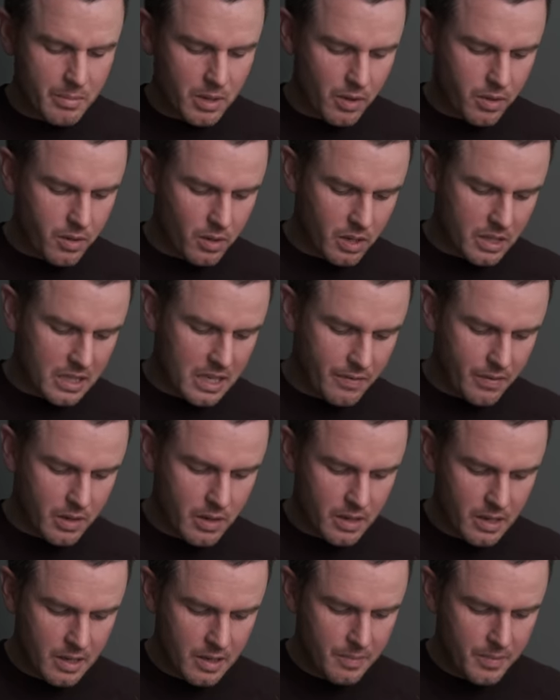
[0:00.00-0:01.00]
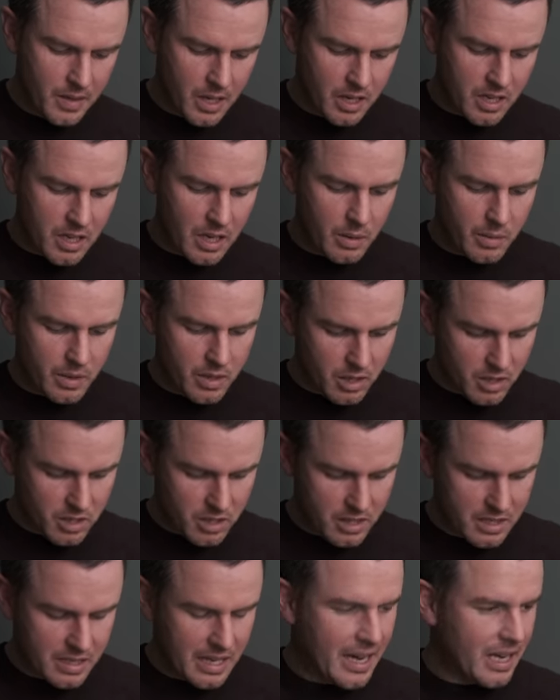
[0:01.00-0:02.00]
But I thought I'd give it a go. It costs
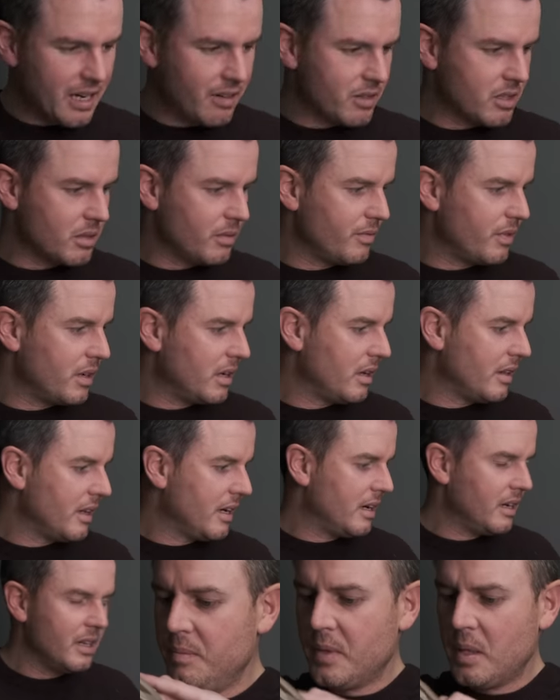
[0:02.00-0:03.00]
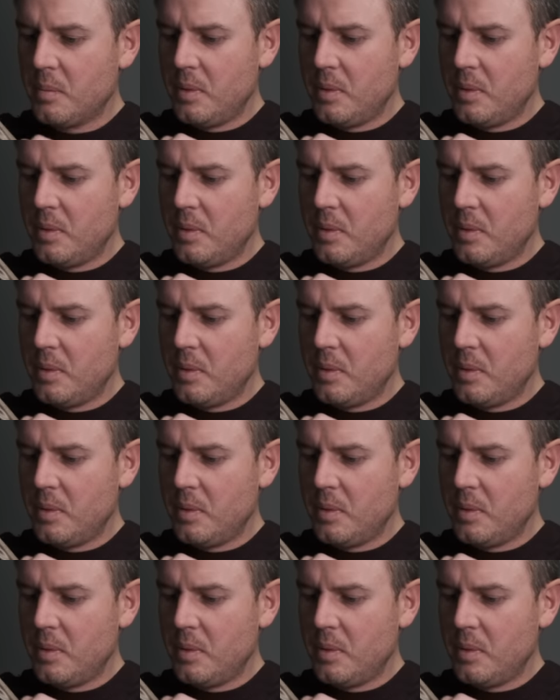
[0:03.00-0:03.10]
a tenner or something like that.